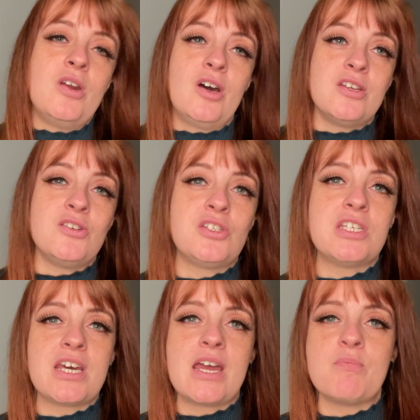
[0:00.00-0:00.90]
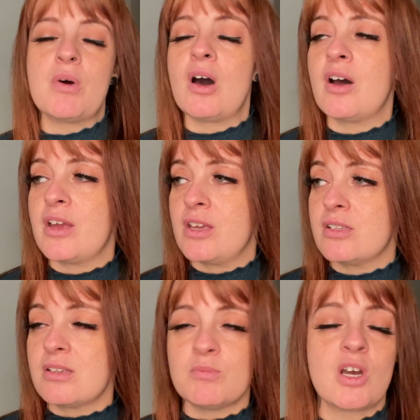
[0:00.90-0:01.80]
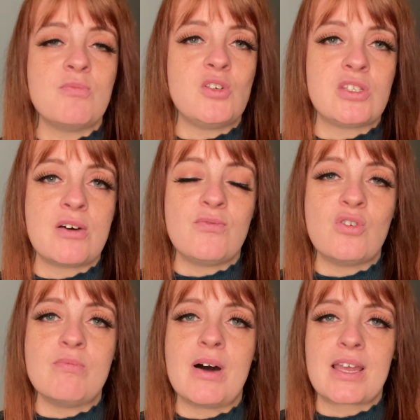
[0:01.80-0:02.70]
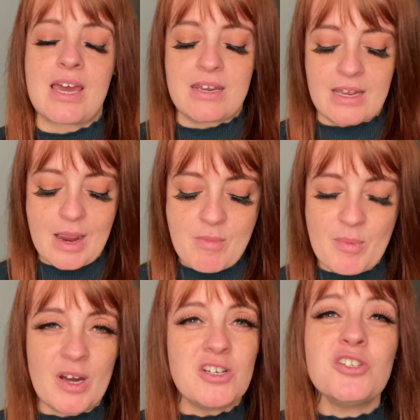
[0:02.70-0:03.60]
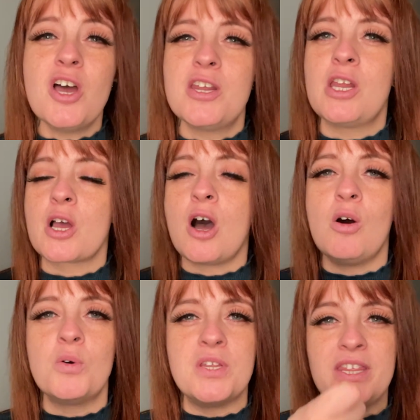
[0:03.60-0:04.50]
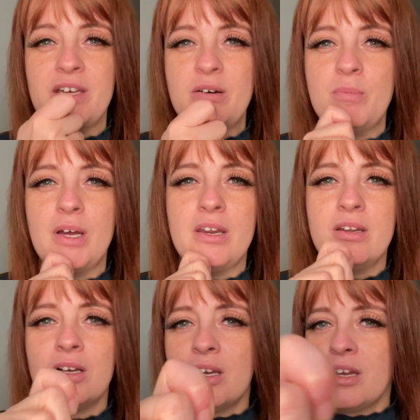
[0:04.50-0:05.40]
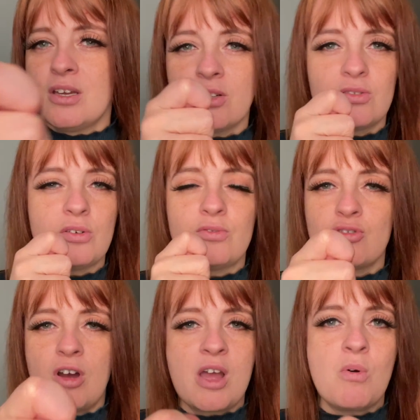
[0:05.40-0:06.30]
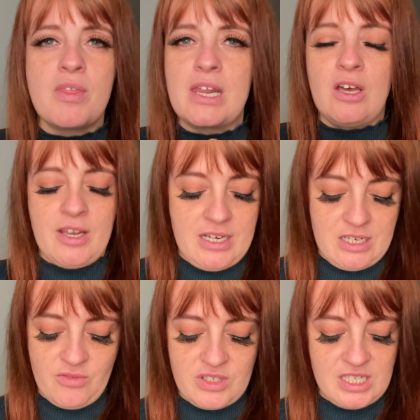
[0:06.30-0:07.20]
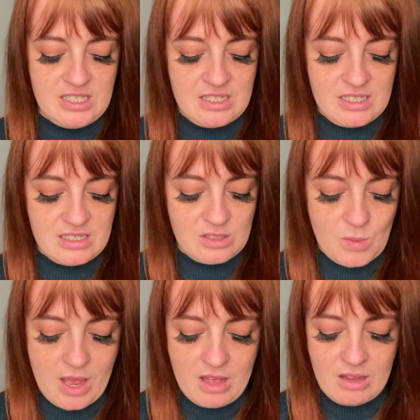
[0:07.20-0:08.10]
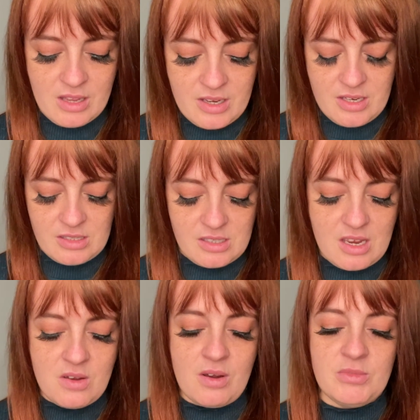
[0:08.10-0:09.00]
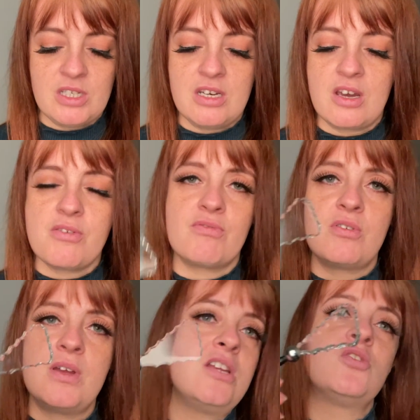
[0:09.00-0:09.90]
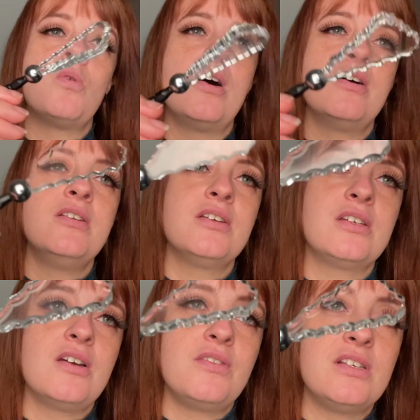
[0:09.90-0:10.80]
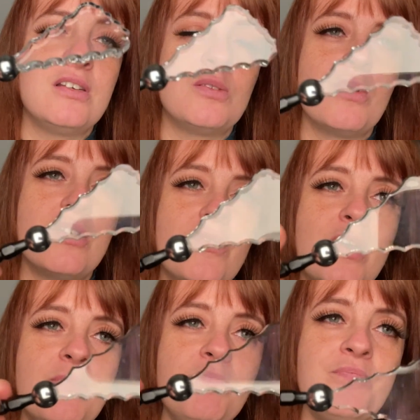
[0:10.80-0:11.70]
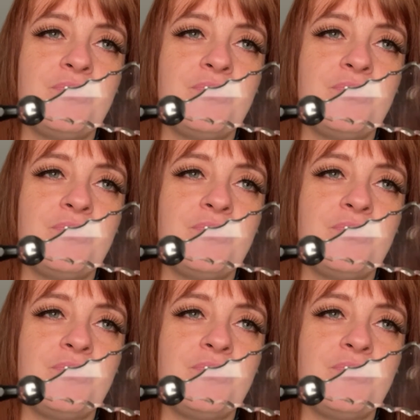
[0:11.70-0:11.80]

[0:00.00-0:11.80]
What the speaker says: I use today, but I sometimes use that for my Canon camera. But I just kind of like holding them and sort of trying what they're like at different distances as well. So I'm just going to go through each one. So this is one of them.